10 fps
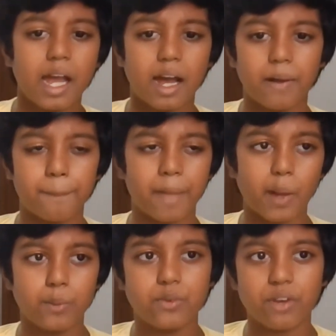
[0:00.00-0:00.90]

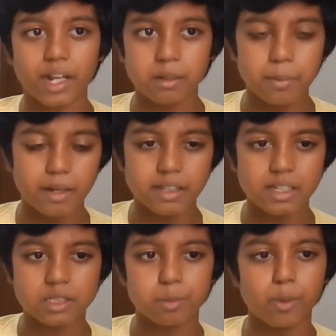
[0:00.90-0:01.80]
I would recommend
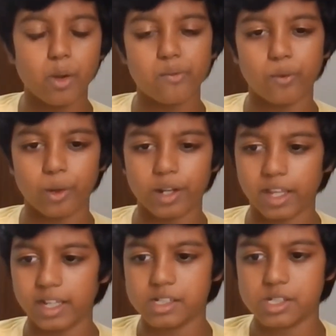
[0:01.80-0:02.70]
this book for
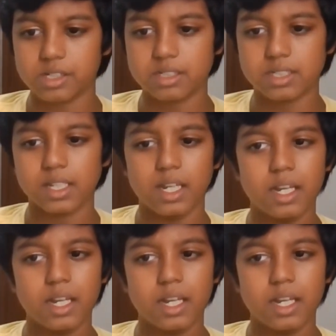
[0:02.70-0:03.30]
ages